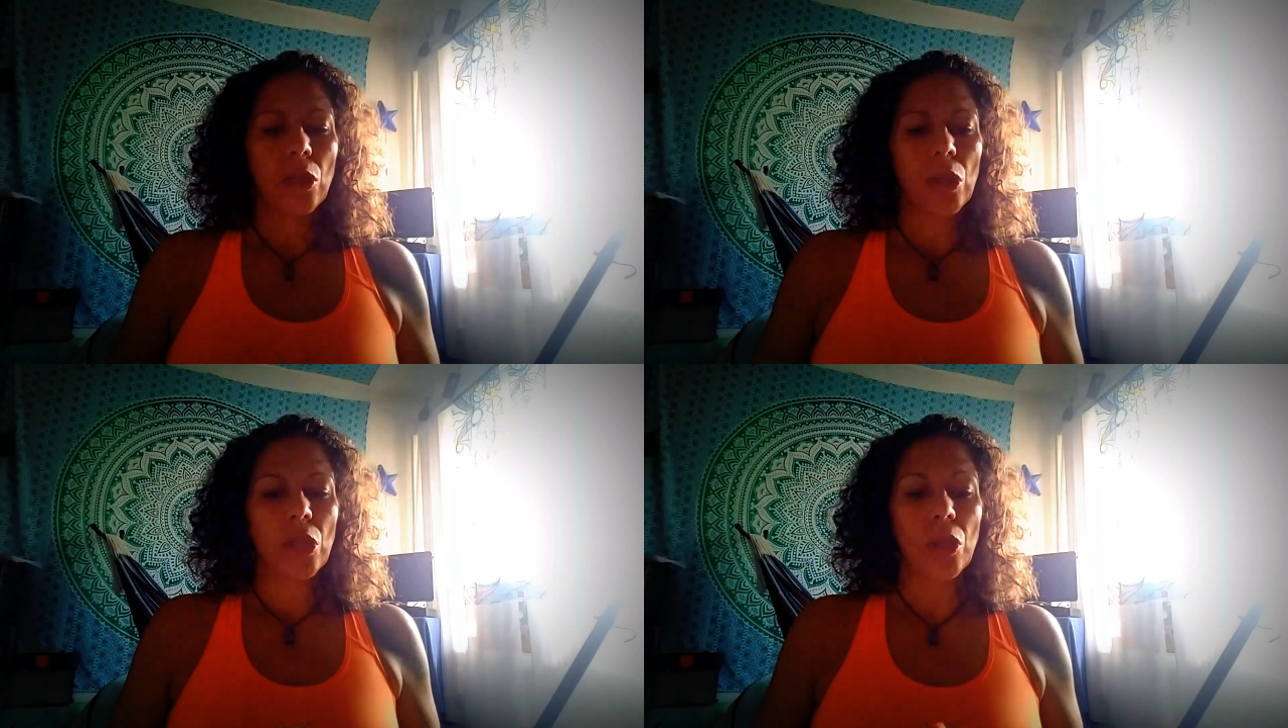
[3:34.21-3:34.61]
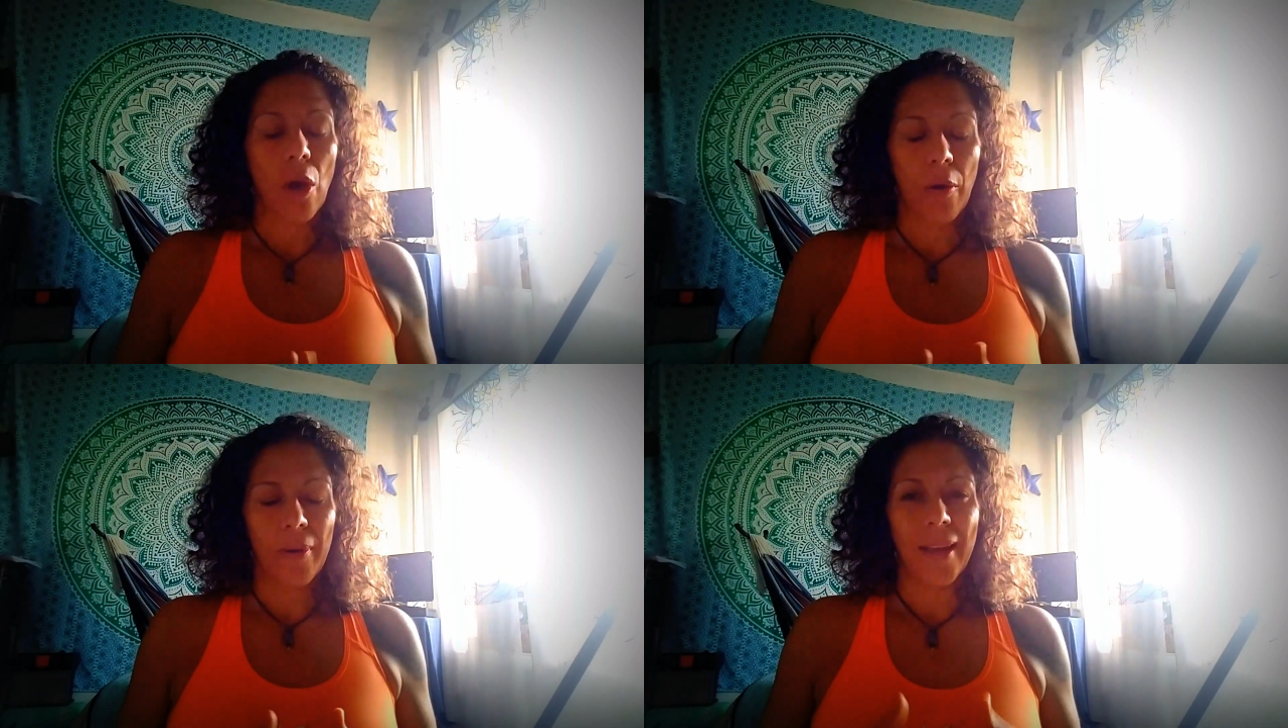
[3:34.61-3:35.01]

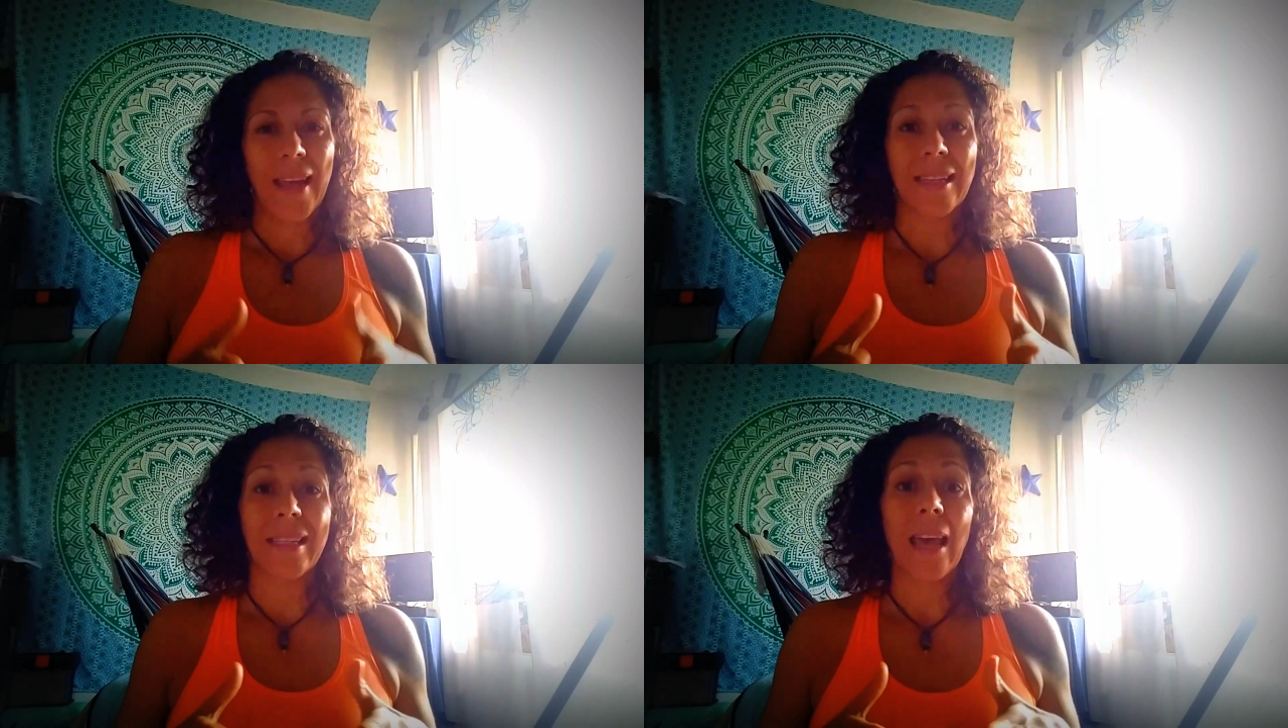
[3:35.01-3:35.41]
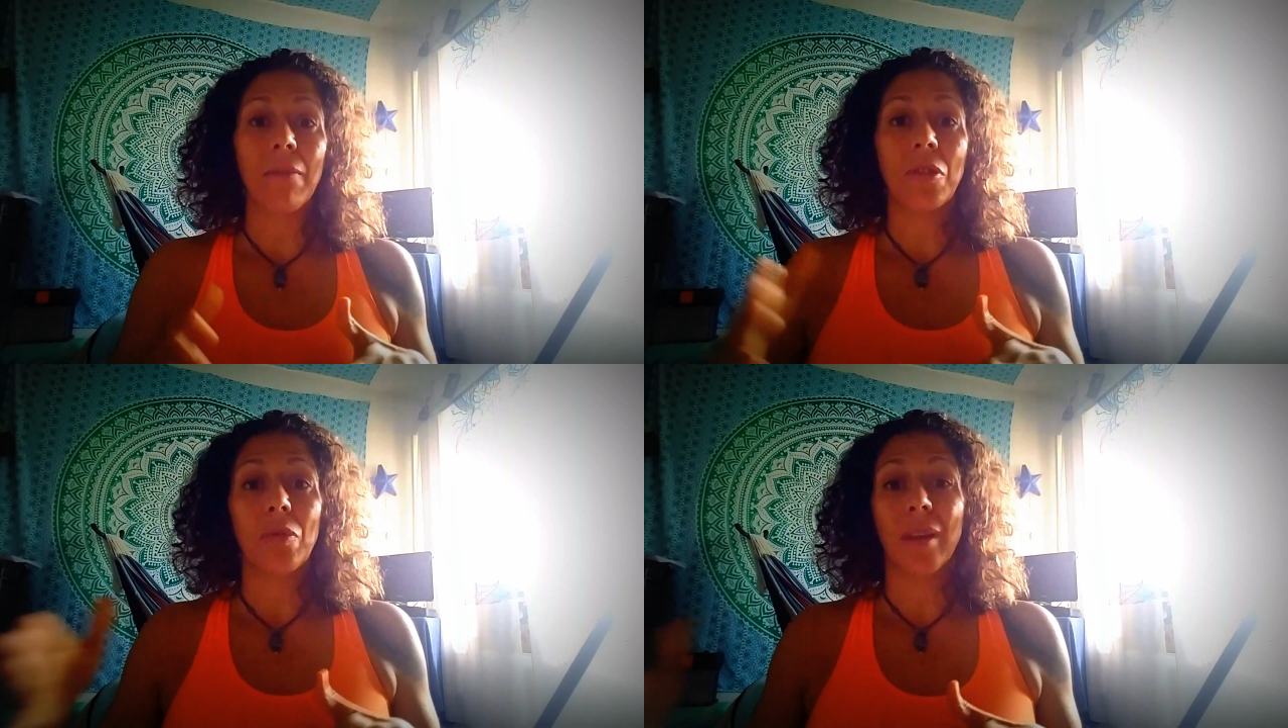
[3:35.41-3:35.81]
so instead
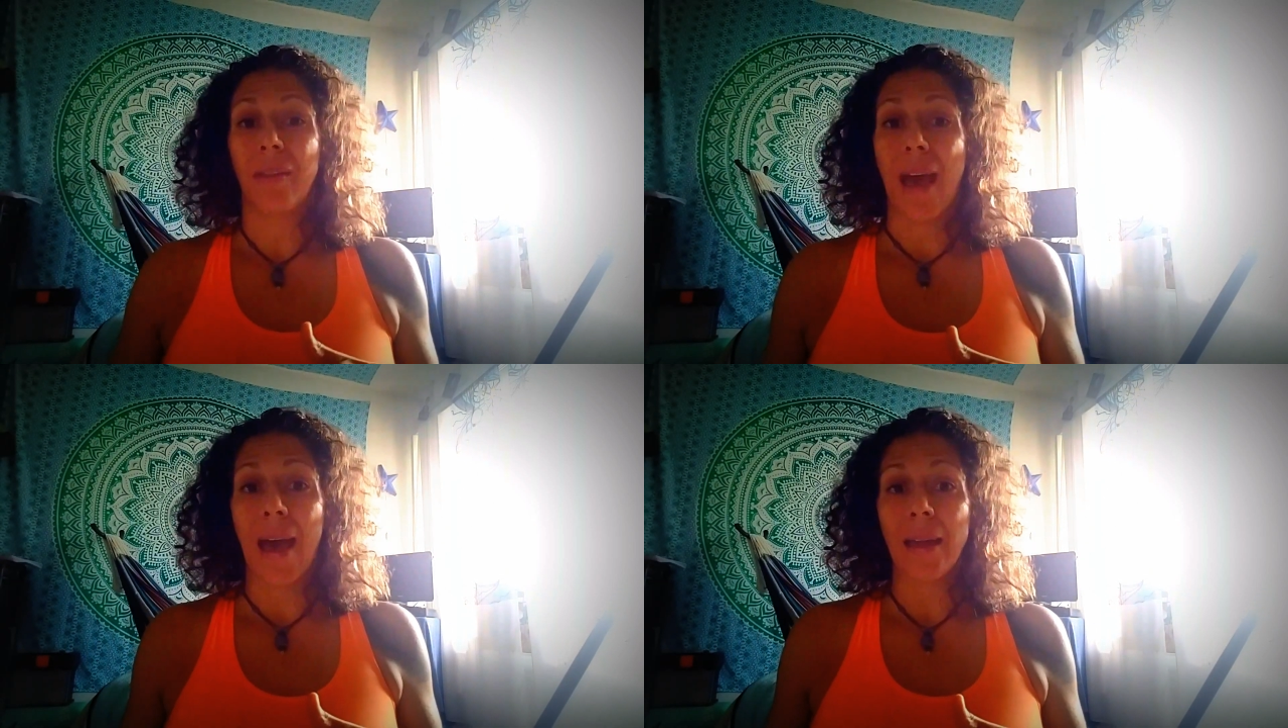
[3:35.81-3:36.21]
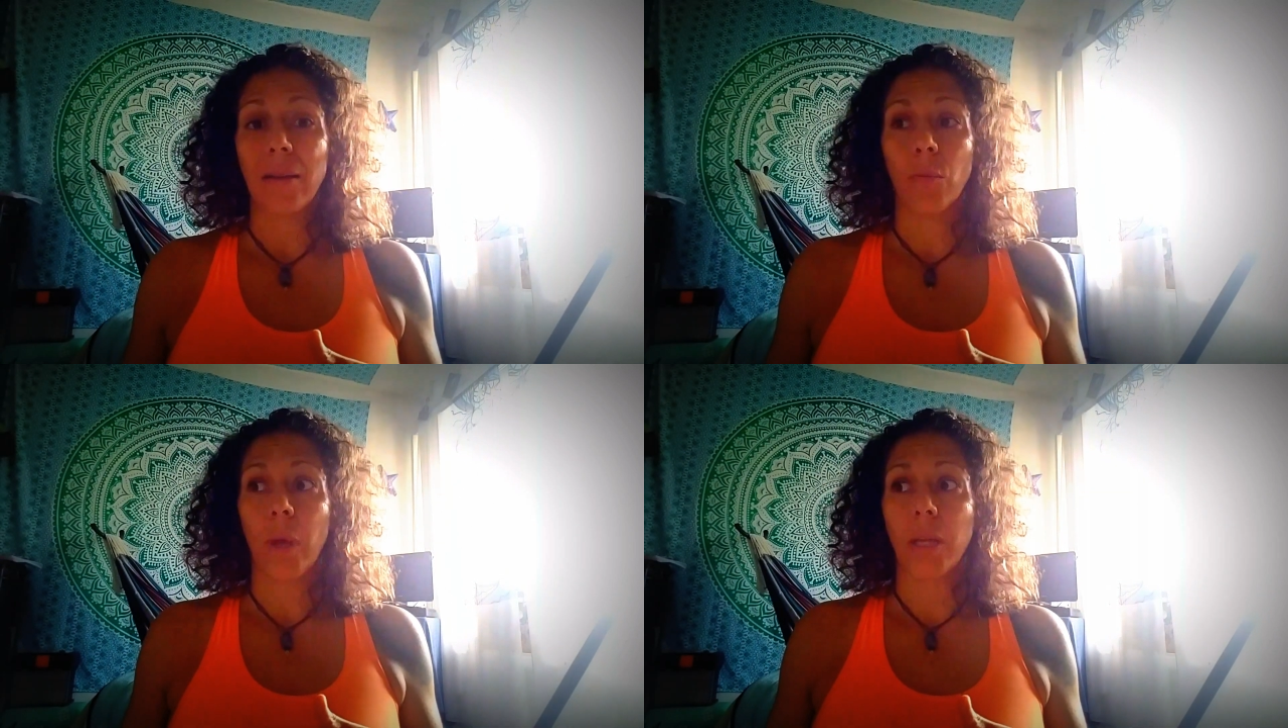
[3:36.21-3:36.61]
of doing that,
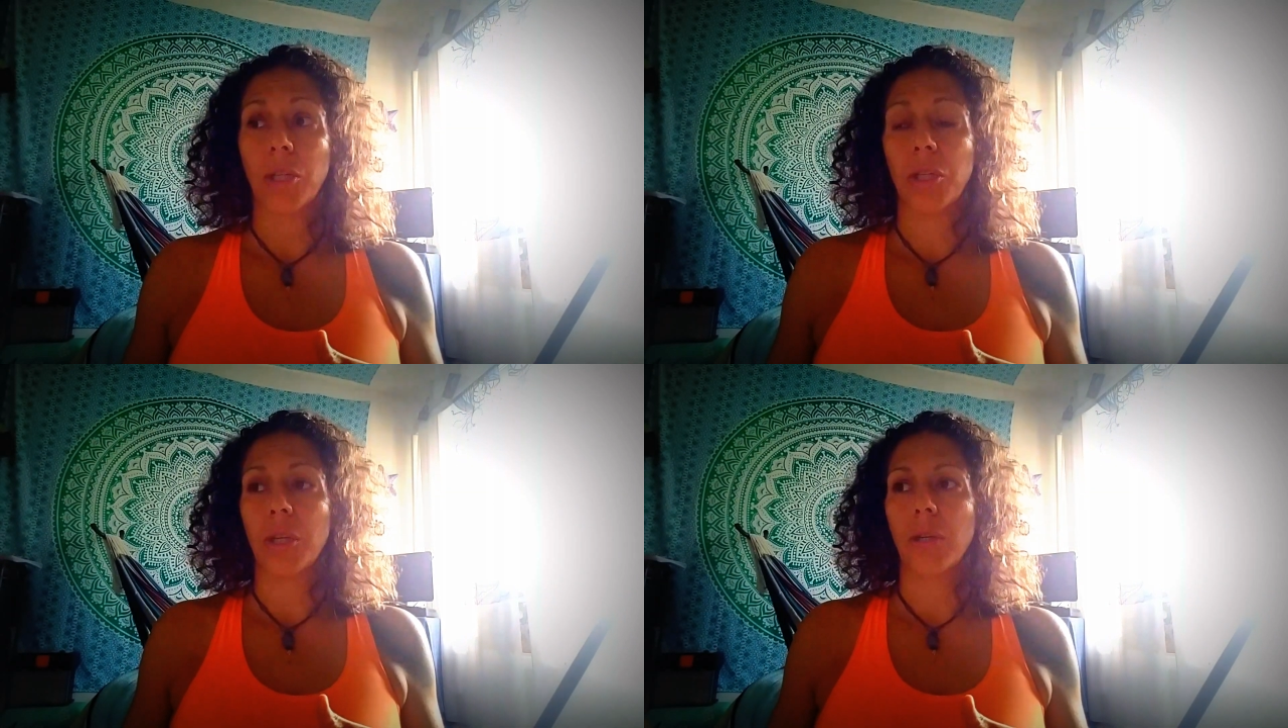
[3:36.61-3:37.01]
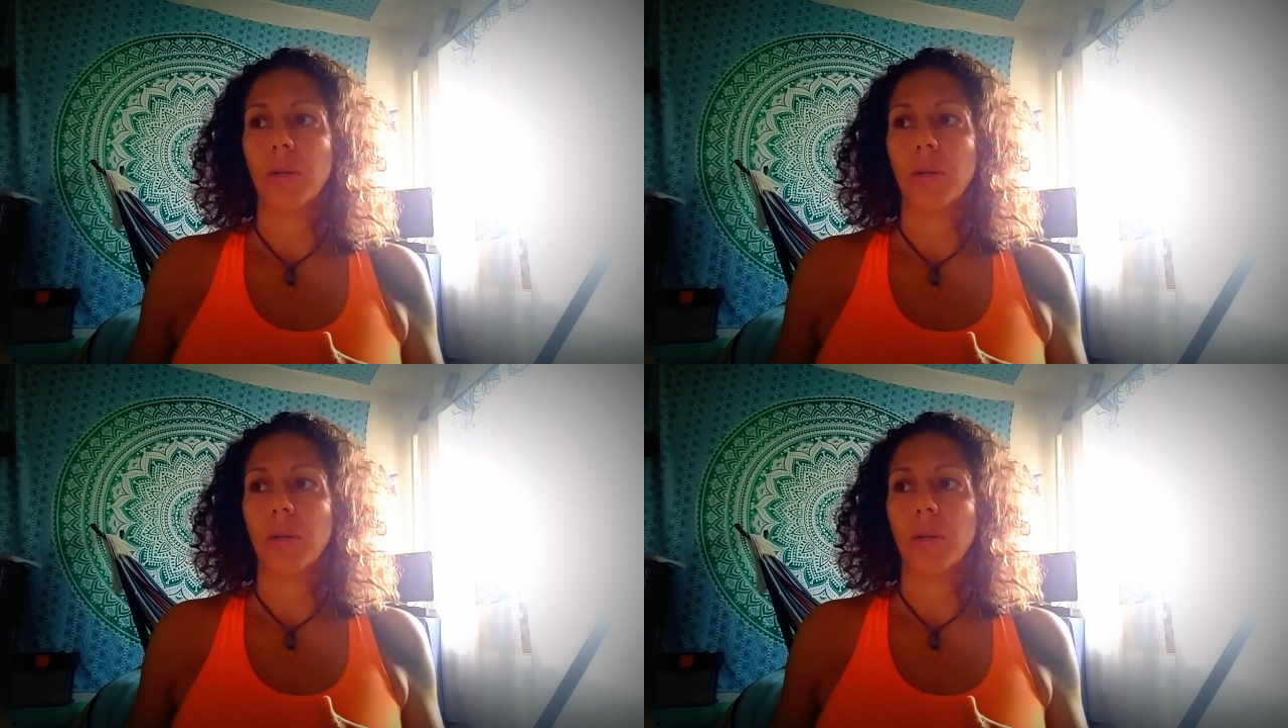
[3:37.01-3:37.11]
which